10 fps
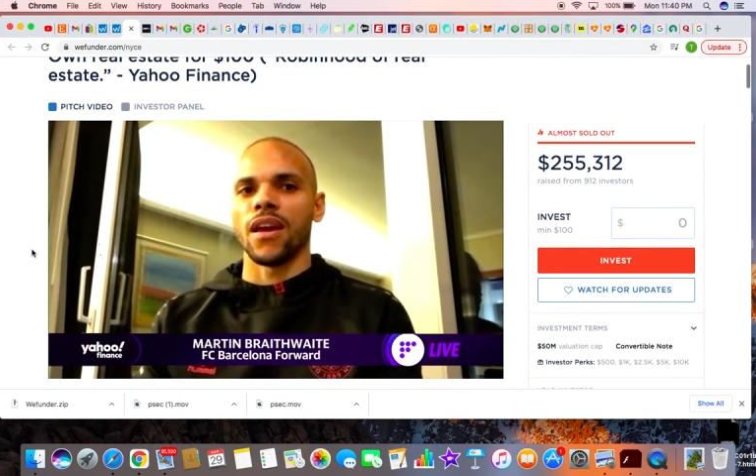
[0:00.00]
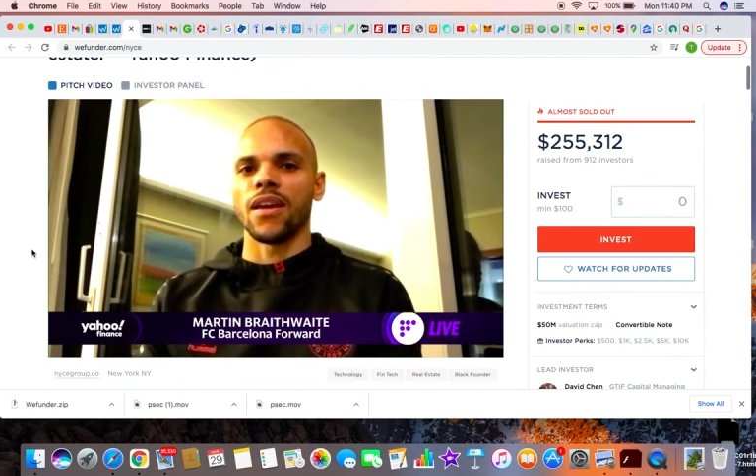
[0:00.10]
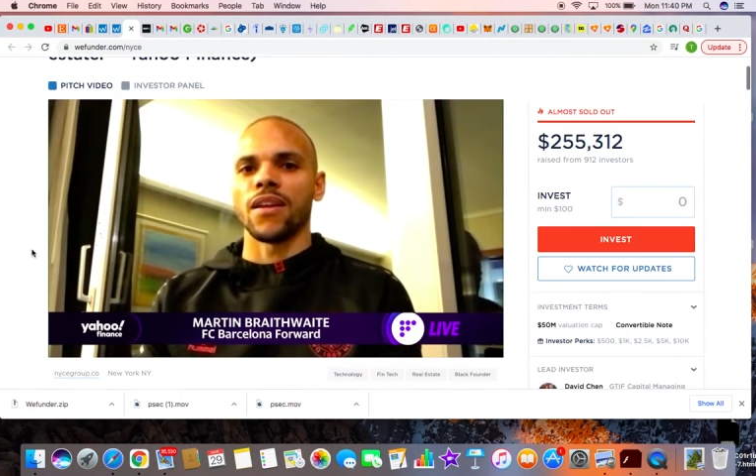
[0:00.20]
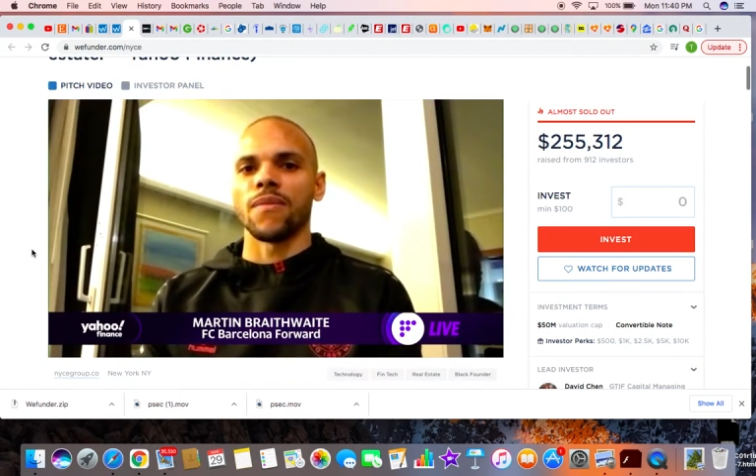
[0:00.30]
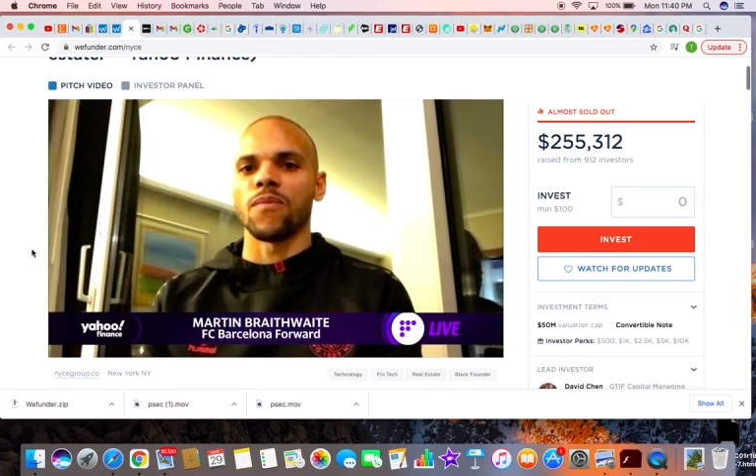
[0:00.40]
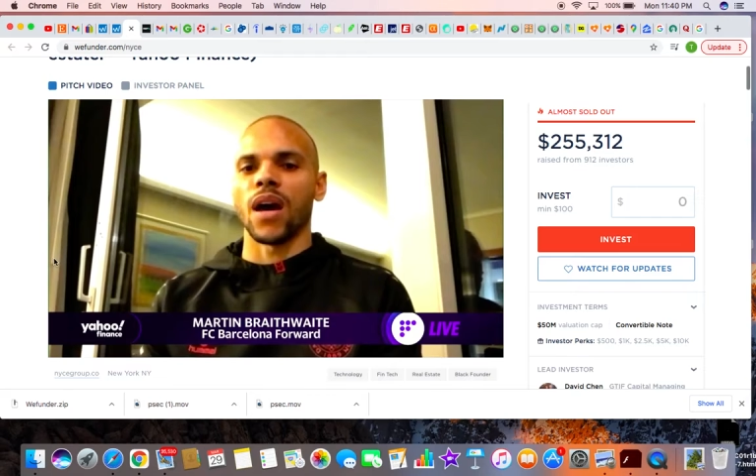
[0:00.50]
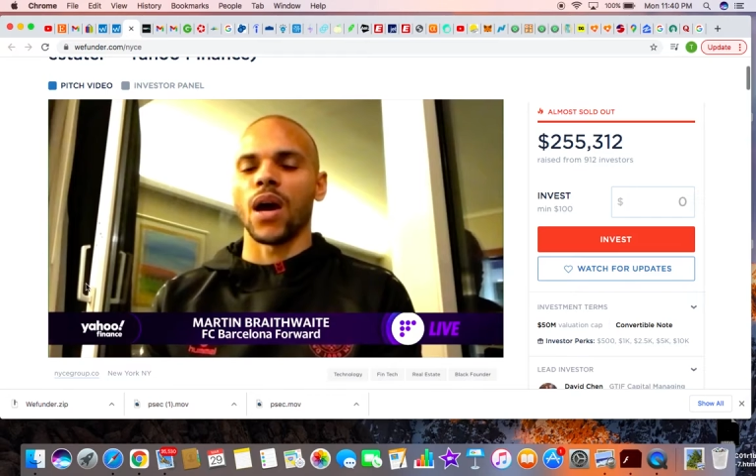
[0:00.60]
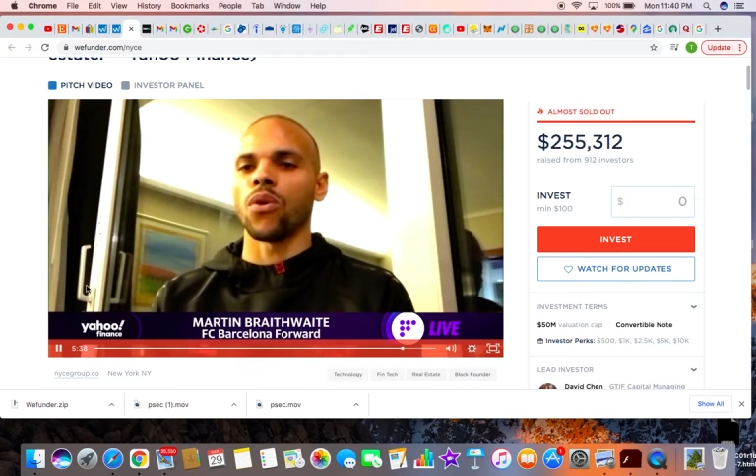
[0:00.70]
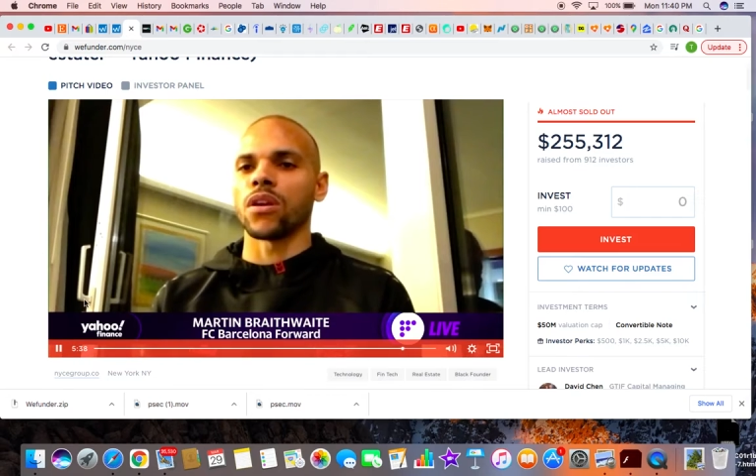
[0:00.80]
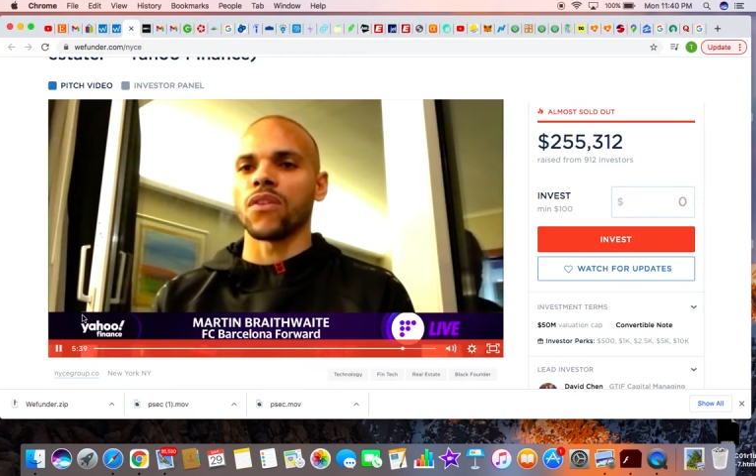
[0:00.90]
and
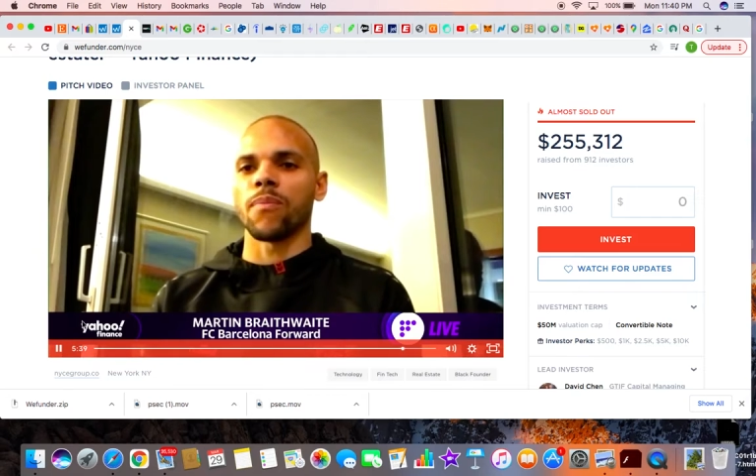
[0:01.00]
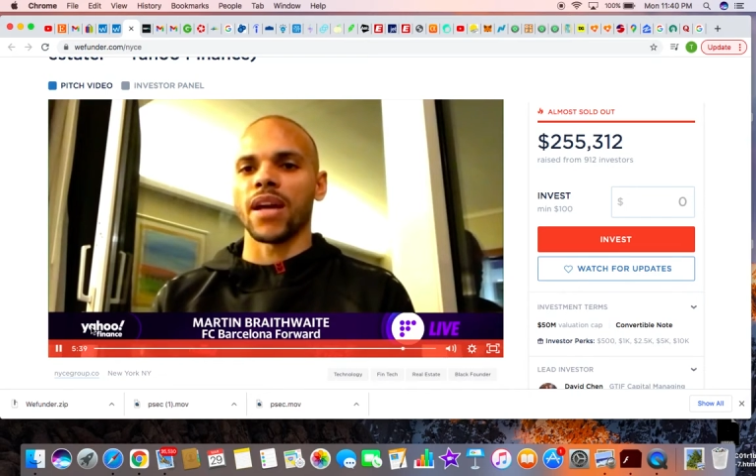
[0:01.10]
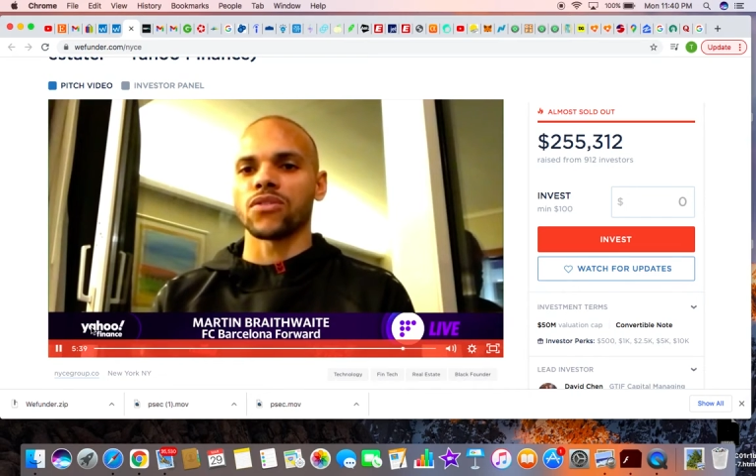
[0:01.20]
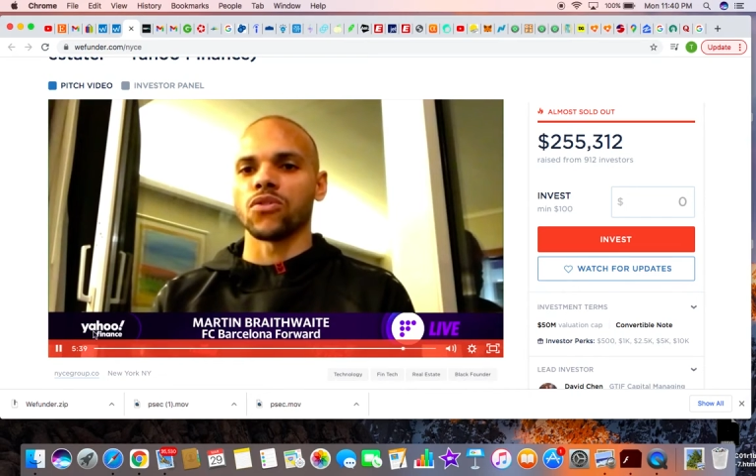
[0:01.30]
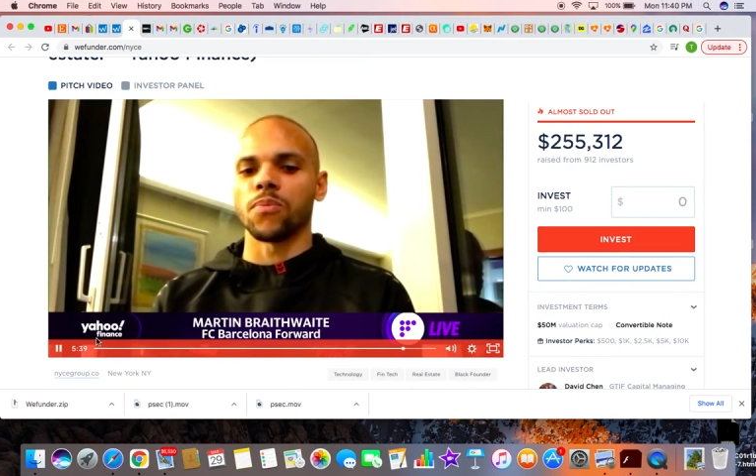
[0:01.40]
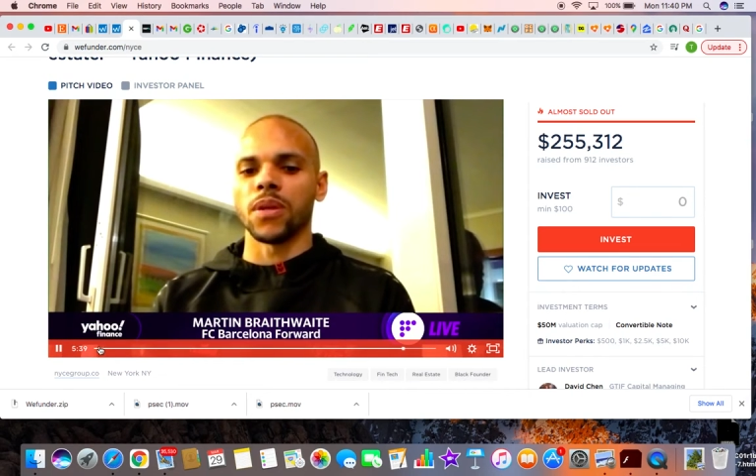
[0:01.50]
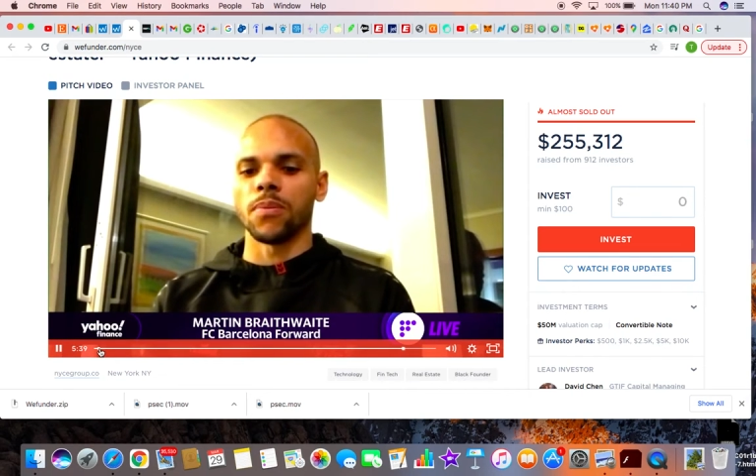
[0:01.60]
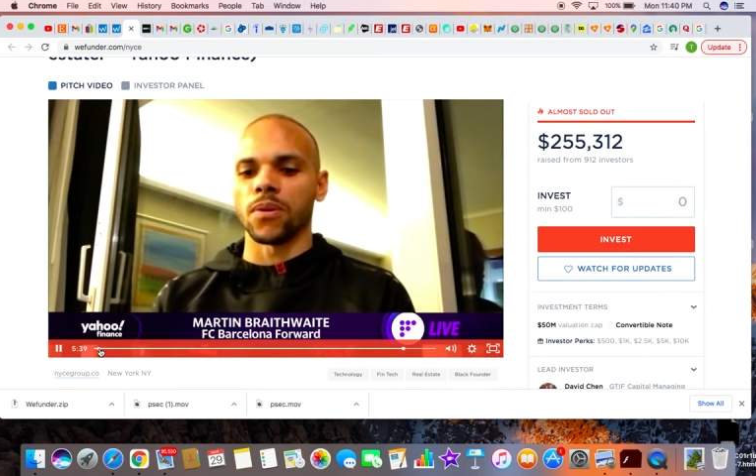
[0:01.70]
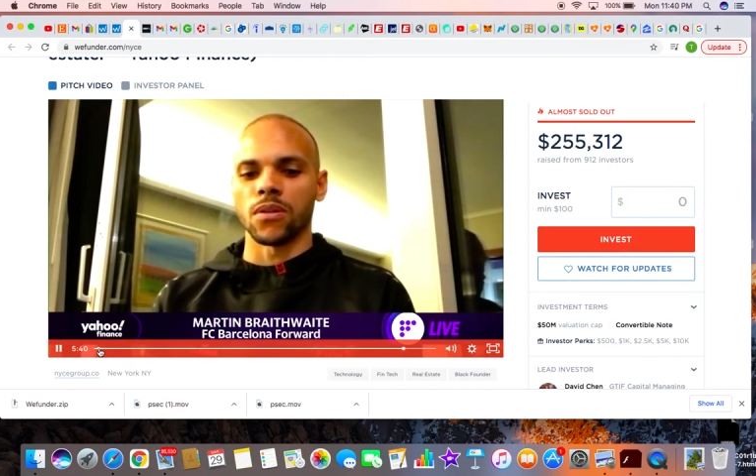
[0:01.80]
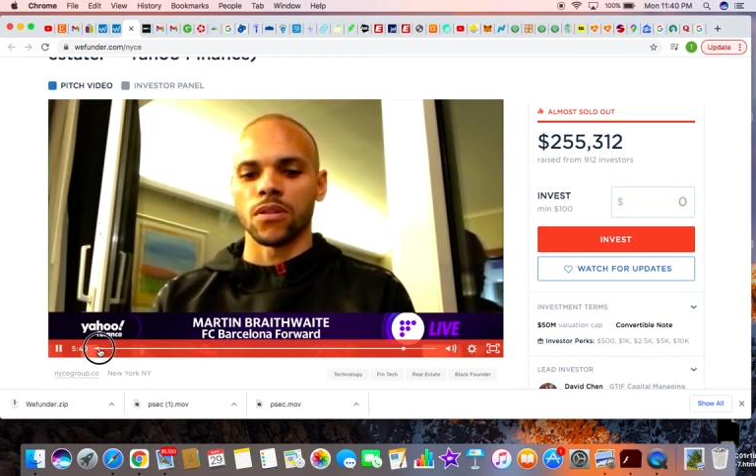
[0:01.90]
I want to give back to the
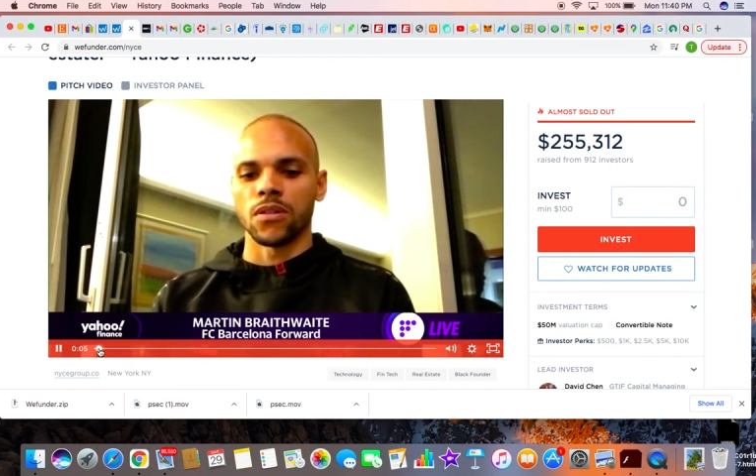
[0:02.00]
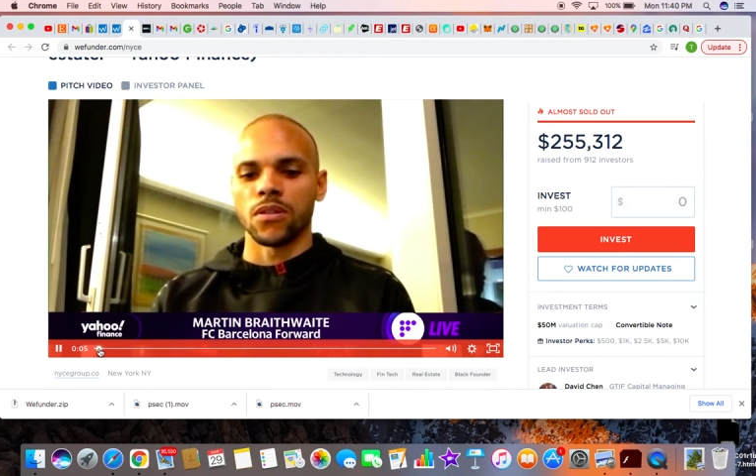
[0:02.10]
people.